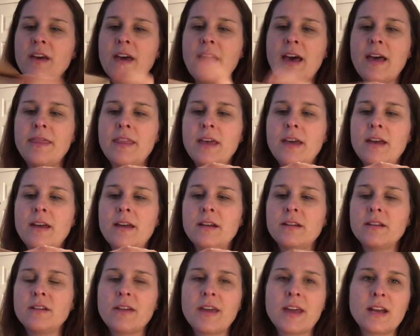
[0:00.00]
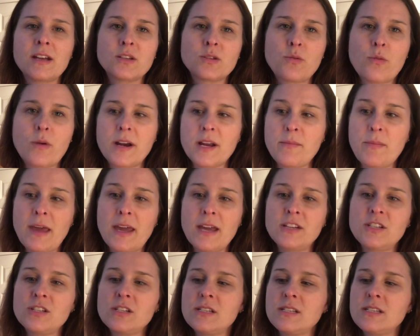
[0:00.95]
and then you get 20
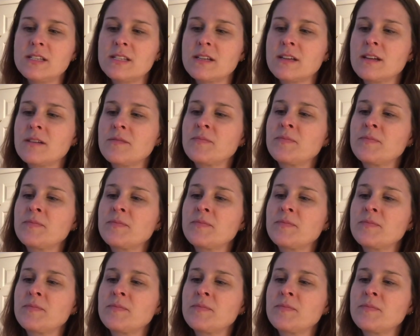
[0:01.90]
pages,